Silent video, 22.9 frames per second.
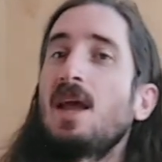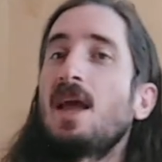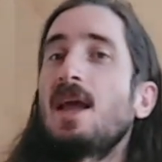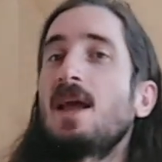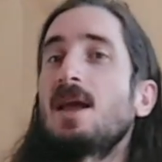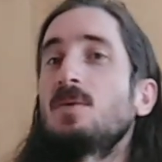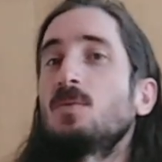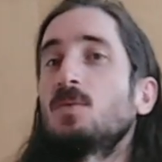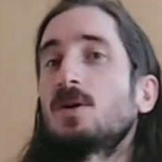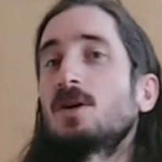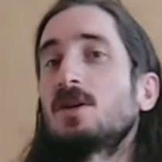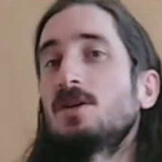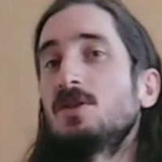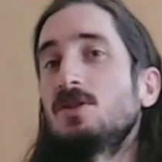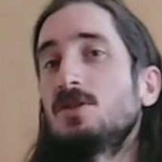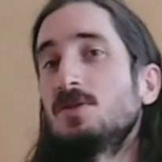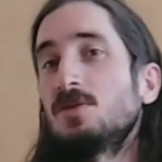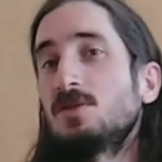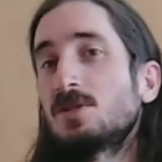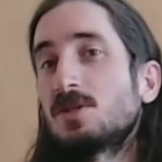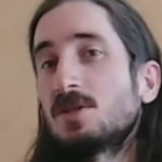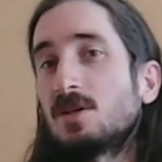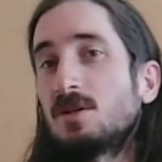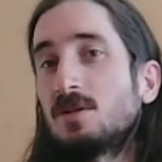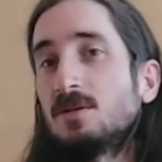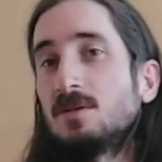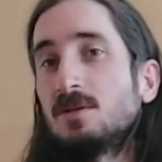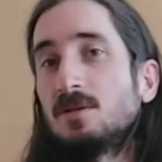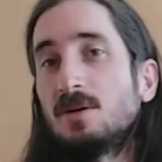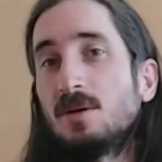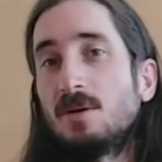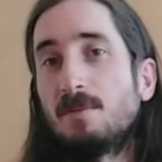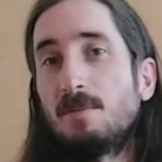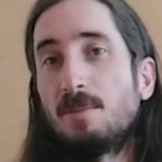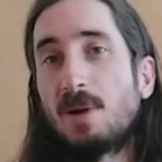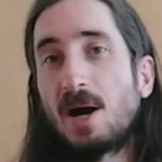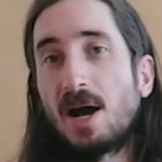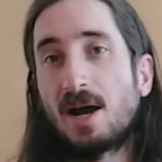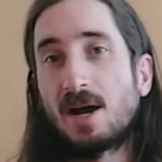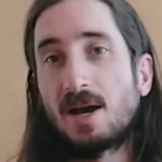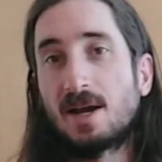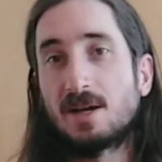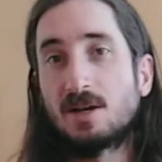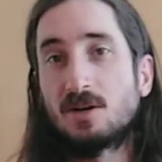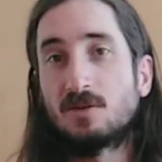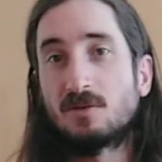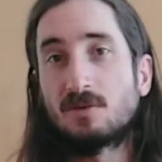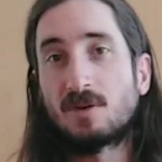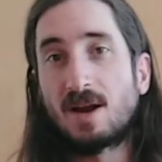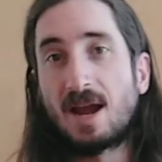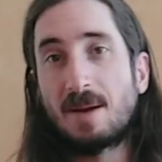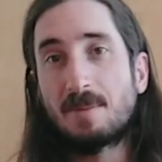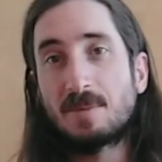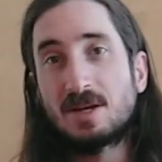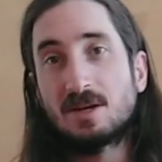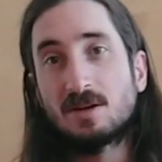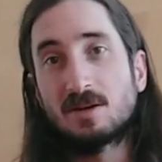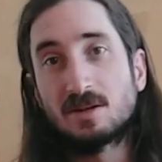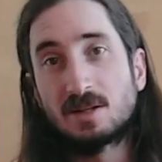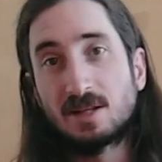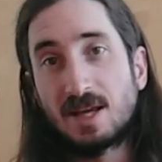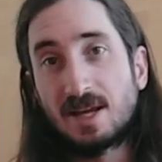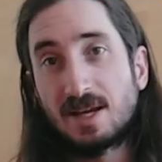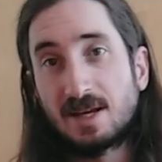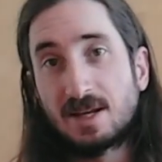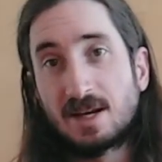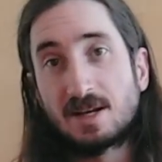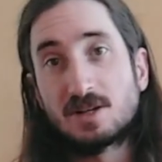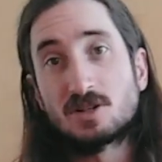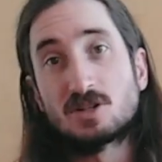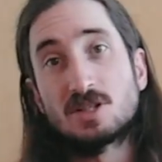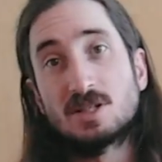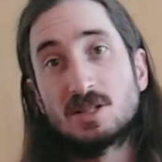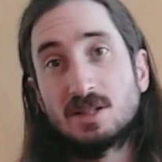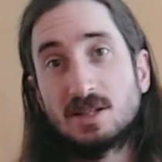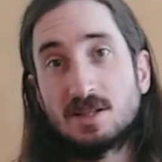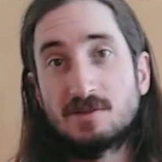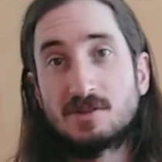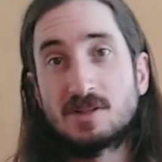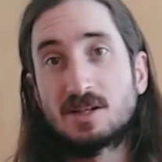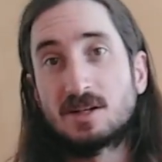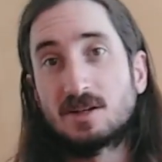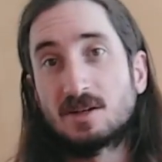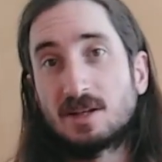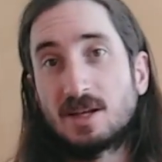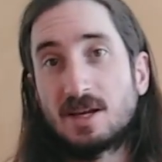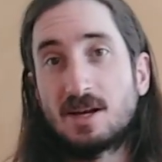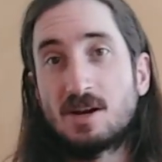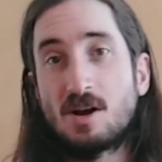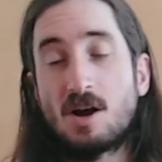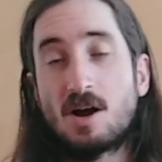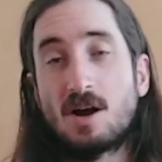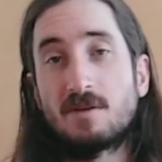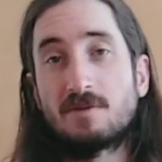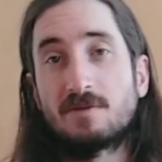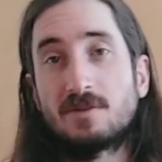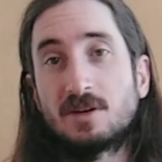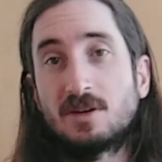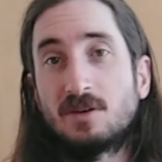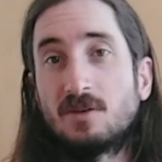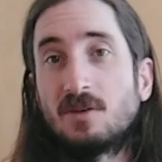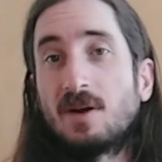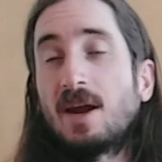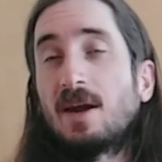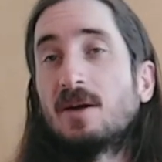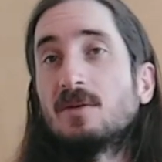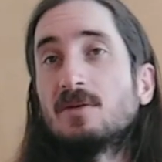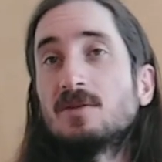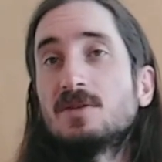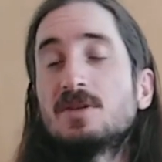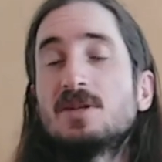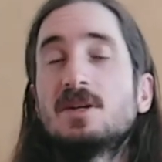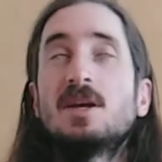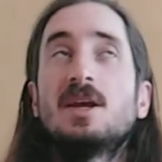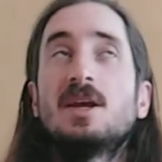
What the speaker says: And we're going to do so by grabbing our leg and actually lifting our leg off the ground.